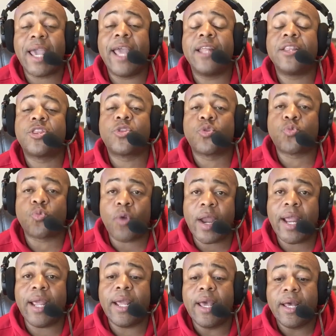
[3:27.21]
and
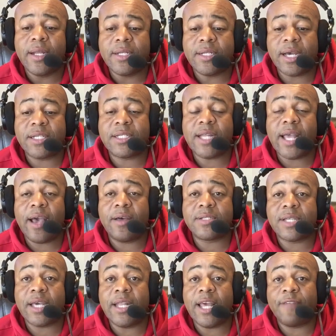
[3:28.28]
three
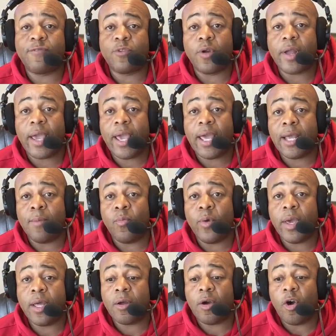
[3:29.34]
touchdowns in that Florida A&M
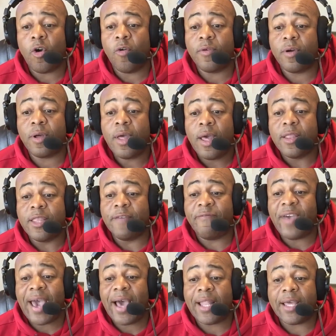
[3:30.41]
win over the
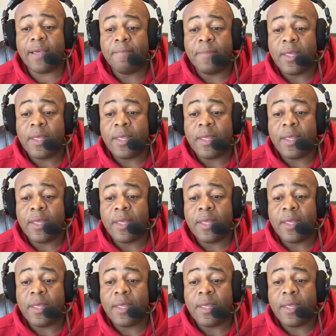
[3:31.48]
Valley.